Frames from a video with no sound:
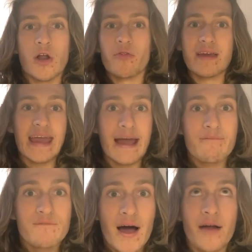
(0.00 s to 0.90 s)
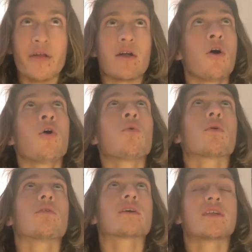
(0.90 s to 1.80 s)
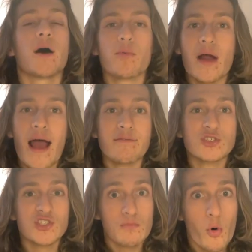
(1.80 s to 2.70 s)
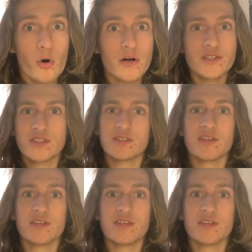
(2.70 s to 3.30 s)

the campfire, like, oh, we're looking up, we're having s'mores,